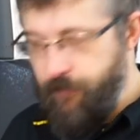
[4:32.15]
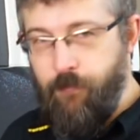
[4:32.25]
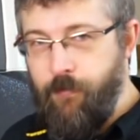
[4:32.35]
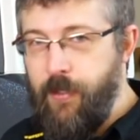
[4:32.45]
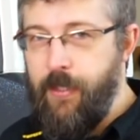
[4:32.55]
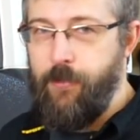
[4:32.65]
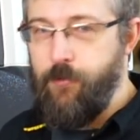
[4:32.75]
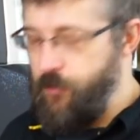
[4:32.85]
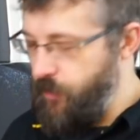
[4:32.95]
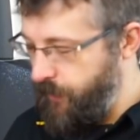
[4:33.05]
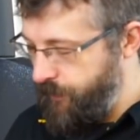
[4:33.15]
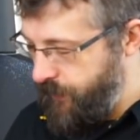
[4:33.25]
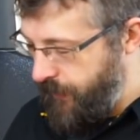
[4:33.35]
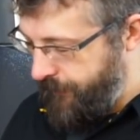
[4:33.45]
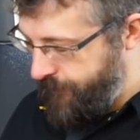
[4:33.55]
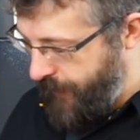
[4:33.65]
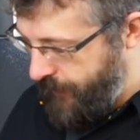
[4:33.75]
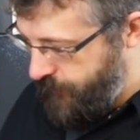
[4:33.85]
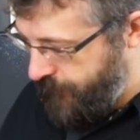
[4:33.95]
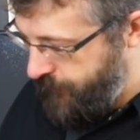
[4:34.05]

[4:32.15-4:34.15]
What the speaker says: really good job of matching.